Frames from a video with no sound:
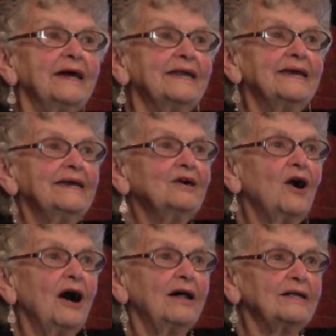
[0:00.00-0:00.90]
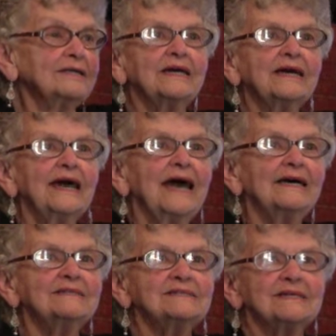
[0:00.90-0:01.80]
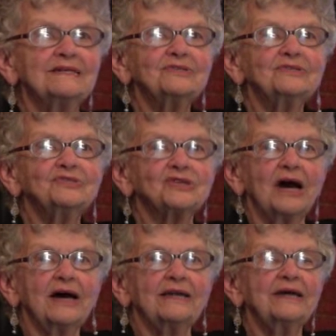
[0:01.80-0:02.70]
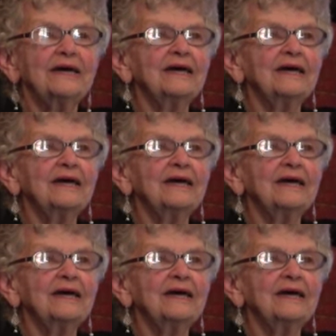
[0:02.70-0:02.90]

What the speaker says: And he called and said to John,